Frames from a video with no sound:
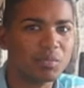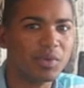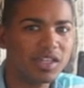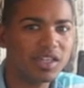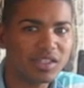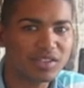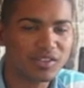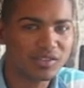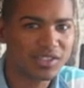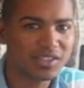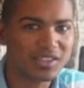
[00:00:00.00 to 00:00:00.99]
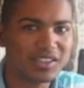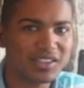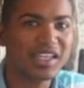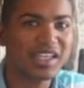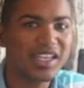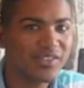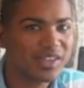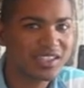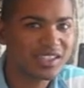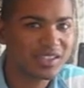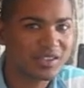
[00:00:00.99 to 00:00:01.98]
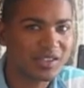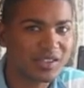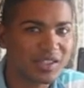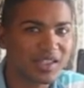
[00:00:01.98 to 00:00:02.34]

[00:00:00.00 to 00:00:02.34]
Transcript: millions of signals every second,